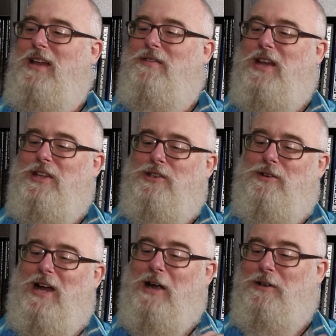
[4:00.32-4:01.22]
and then
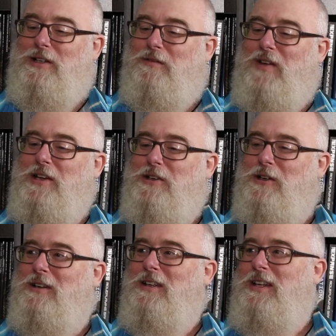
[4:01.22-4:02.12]
your Iron
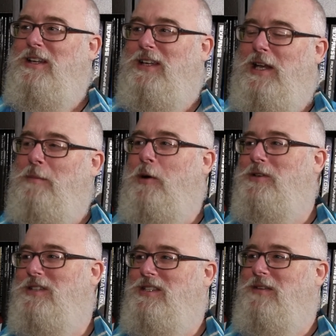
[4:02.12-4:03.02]
Defender can
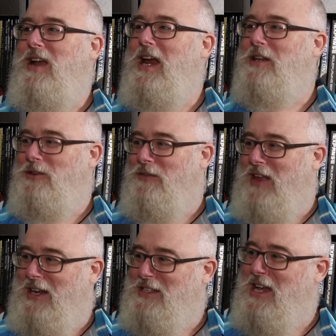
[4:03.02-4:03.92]
impose disadvantage on
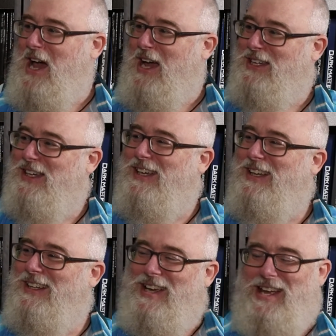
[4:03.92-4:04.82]
that attack. Right.
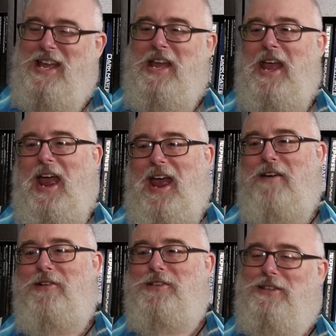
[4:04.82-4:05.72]

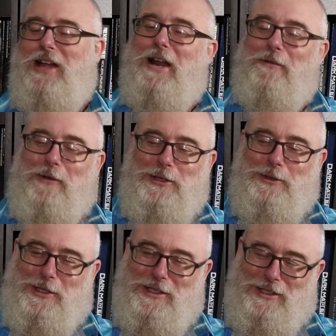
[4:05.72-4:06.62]
It was a lot of
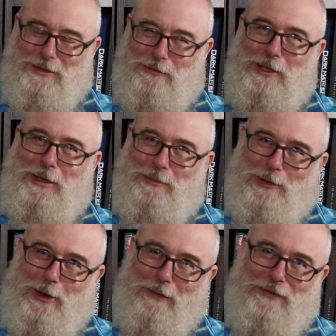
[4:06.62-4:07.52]
resources to really
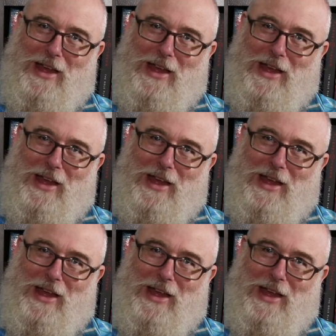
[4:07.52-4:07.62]
pull off